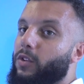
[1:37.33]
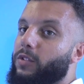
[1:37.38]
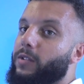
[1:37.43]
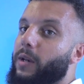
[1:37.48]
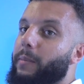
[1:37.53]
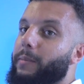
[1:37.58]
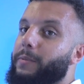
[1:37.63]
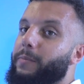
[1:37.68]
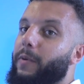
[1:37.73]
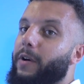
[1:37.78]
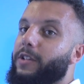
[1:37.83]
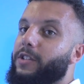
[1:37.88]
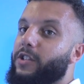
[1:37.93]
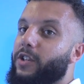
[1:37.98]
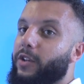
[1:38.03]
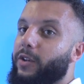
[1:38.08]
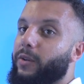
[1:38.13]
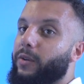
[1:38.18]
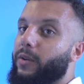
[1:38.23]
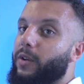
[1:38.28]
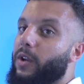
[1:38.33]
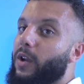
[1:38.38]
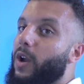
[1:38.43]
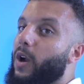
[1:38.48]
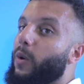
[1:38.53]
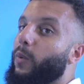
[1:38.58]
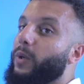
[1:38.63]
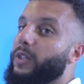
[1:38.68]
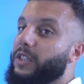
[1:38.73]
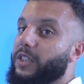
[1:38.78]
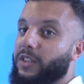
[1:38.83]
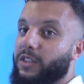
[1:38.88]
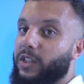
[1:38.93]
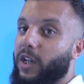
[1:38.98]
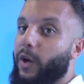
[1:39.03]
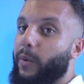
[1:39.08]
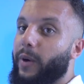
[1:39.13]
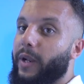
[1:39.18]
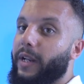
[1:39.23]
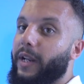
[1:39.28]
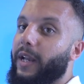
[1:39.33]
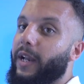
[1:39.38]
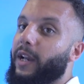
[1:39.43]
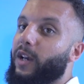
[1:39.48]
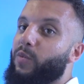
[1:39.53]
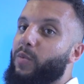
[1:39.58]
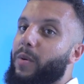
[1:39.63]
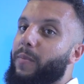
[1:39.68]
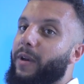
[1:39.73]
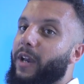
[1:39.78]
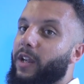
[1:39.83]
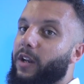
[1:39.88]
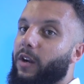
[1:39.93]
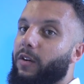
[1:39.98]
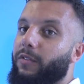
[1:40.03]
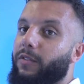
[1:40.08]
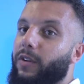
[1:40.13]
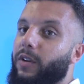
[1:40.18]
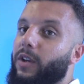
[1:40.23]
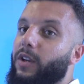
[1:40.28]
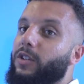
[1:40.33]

times by 2, which is nowhere near going to be big enough.